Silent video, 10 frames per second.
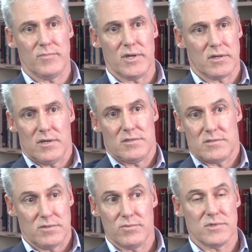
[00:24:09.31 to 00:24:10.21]

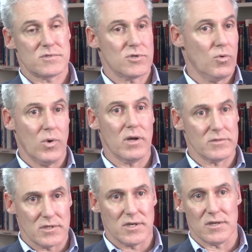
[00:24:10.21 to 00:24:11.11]
because it was so well
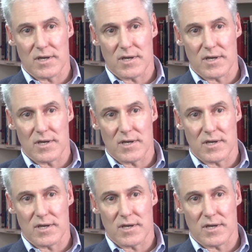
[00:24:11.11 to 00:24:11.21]
done.